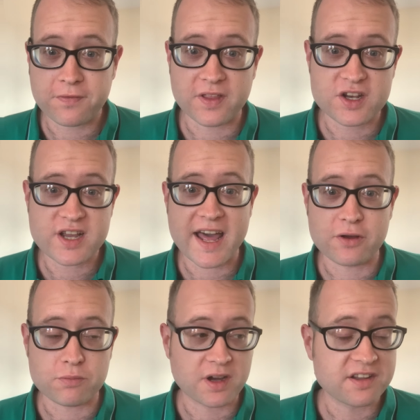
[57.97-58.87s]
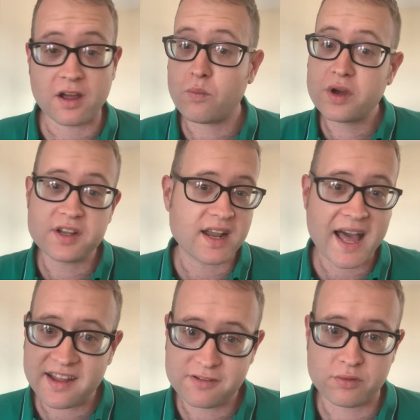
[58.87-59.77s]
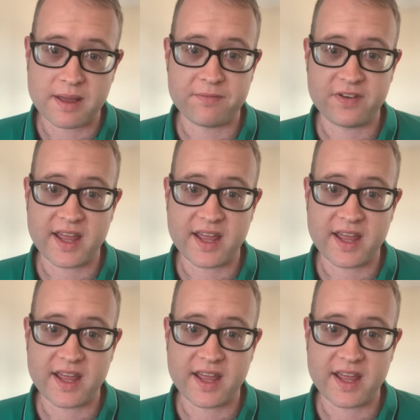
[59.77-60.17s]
for the channel because I wouldn't hassle them for